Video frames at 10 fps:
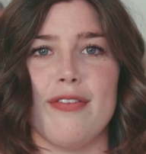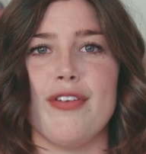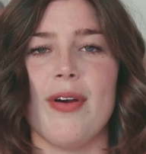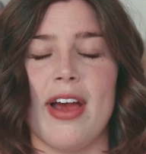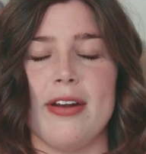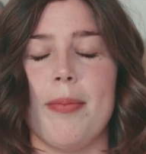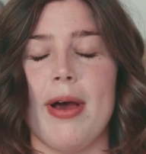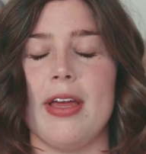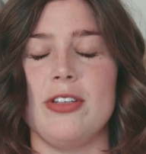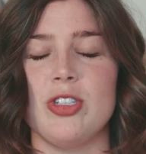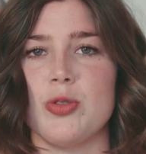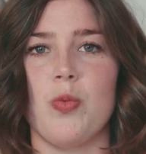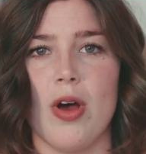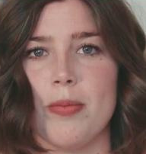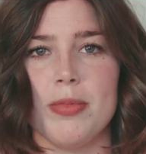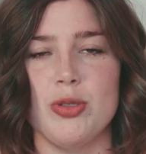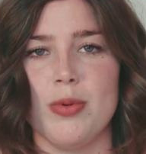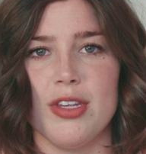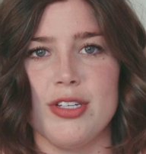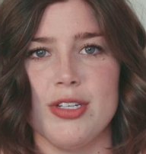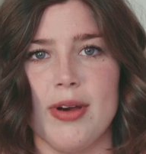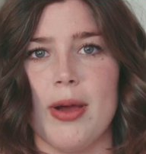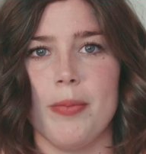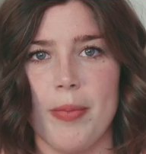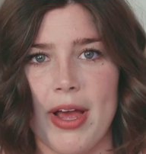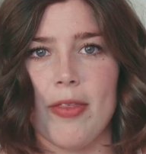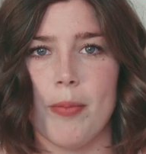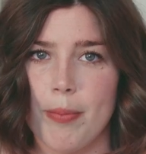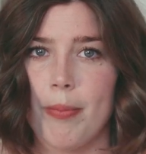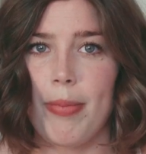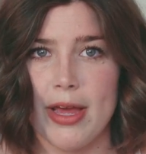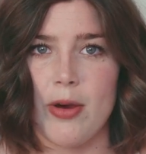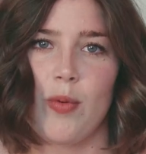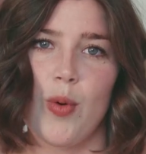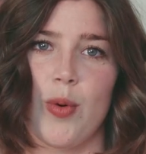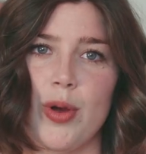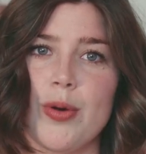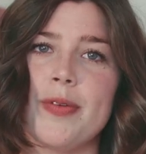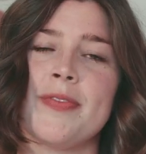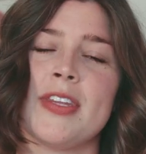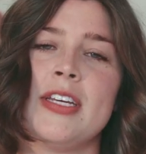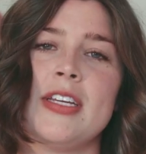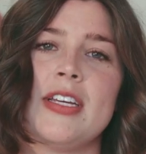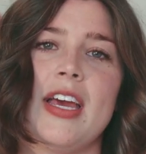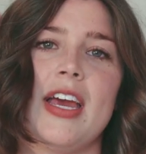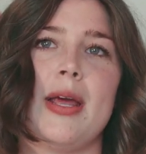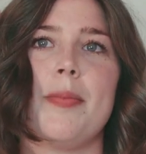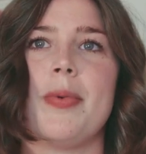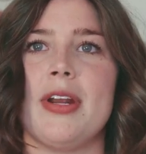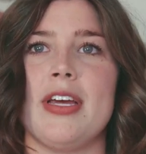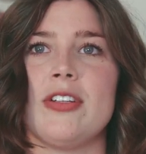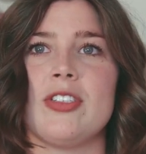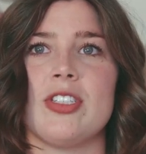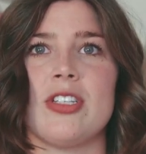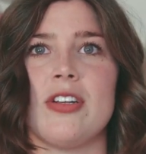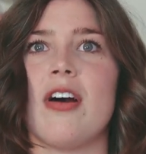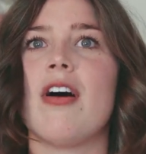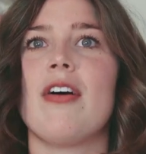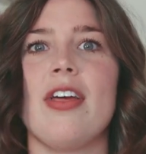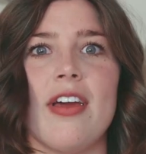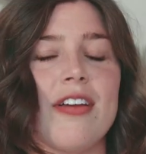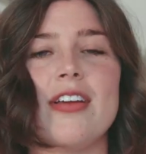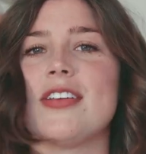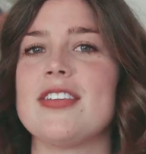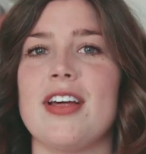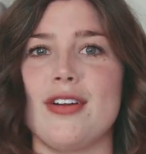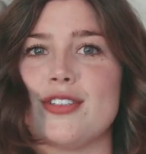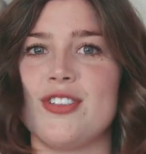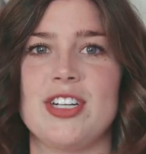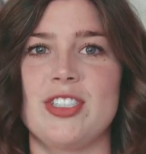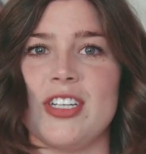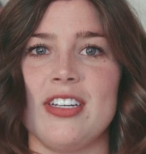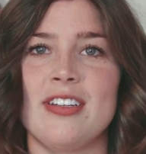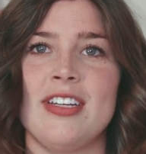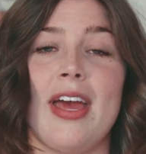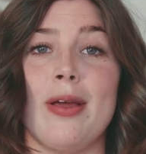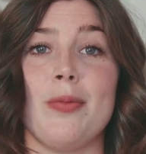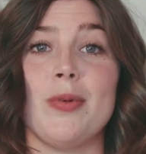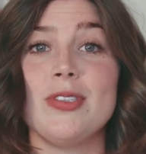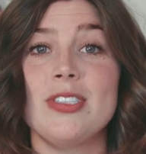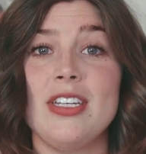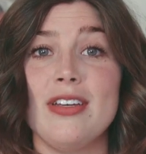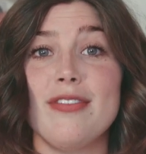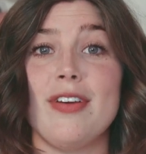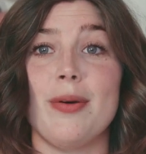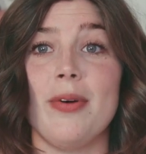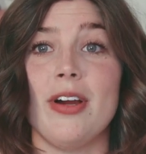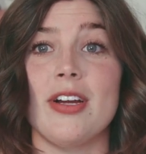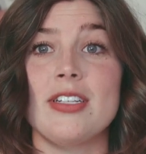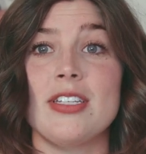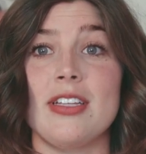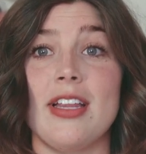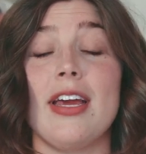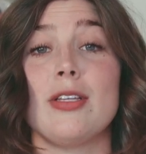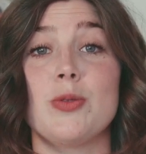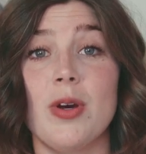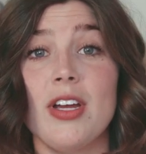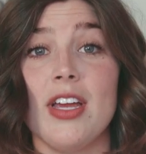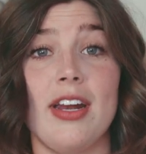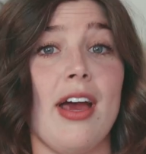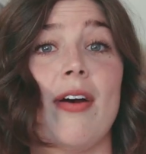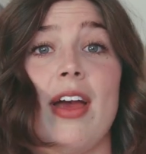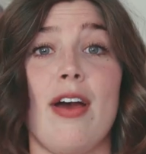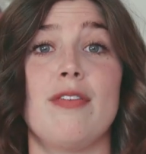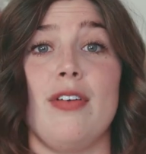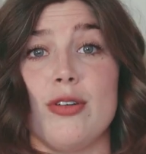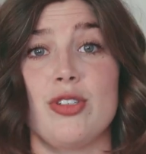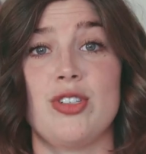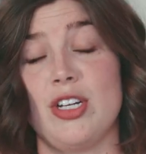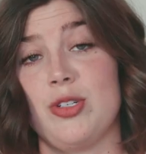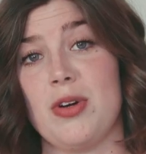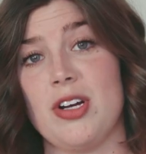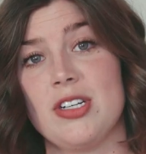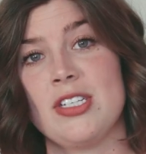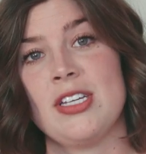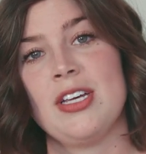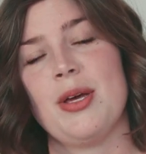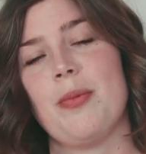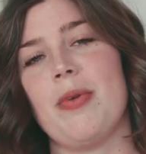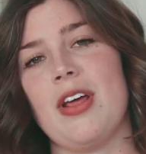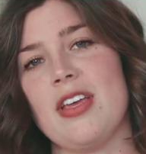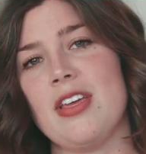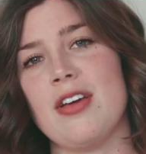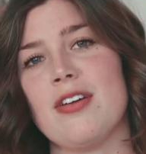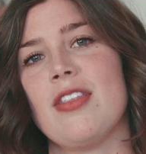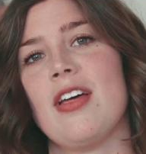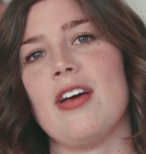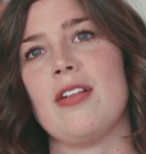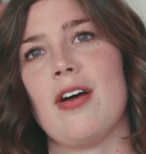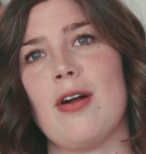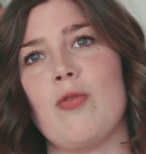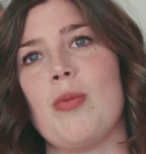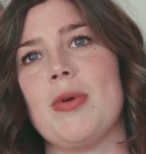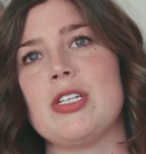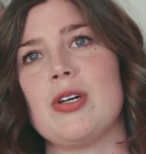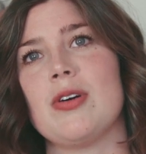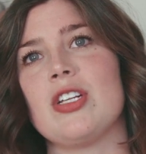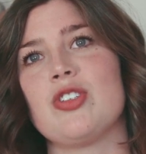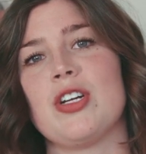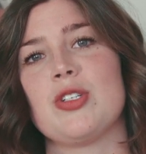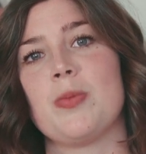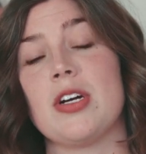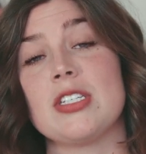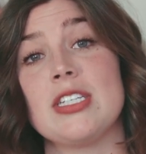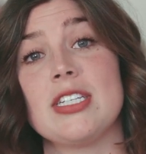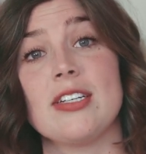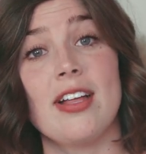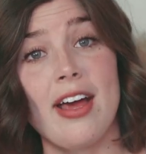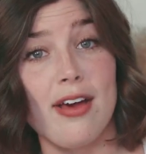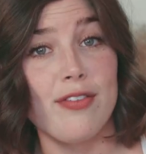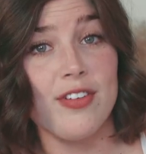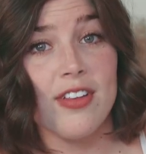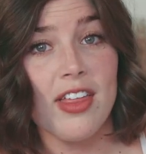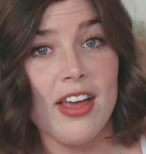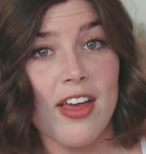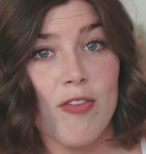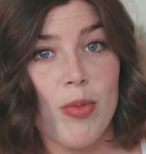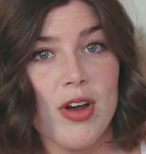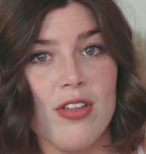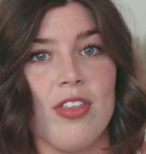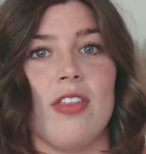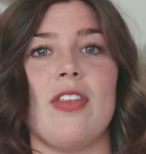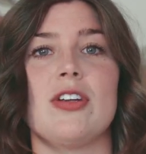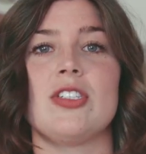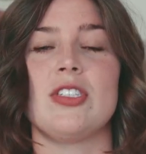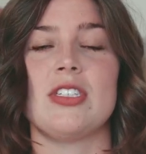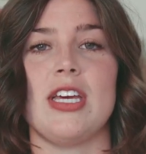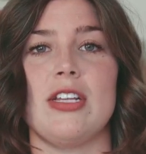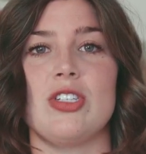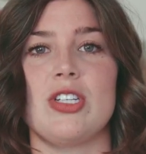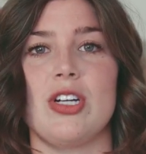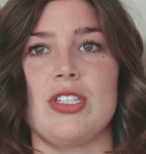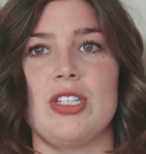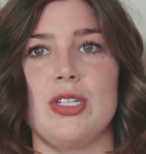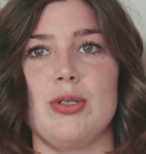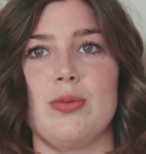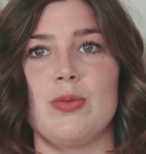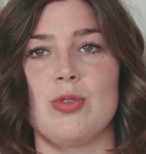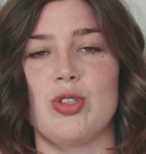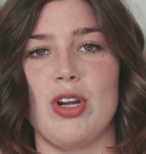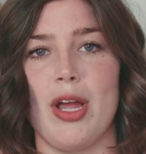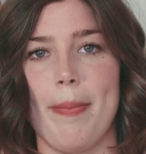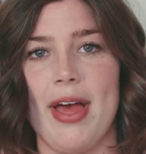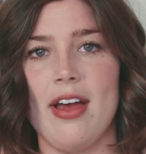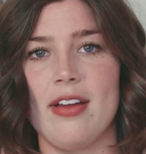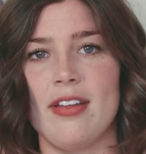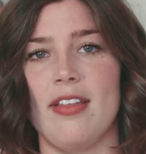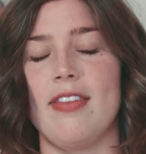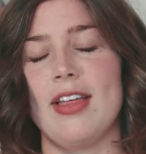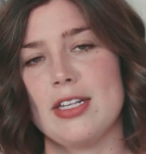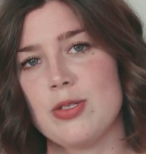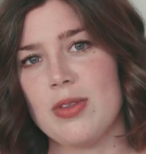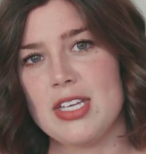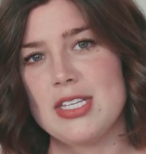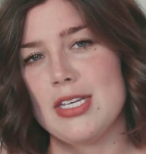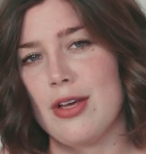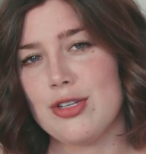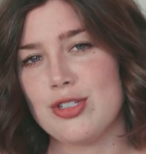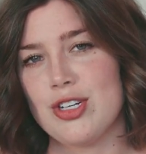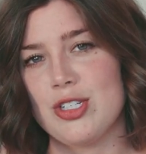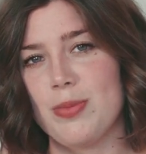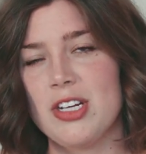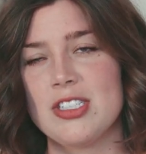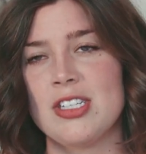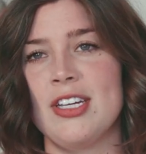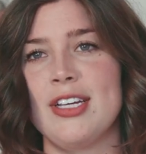if you had to buy just one between the two, I would buy the bio oil. And I put it just on all the areas that are stretching. And we'll see if it works. Like, it's working now. I have no stretch marks, but I hear that a lot of women don't get stretch marks until after they give birth and their skin starts to shrink back. And that's when they see all the stretch marks.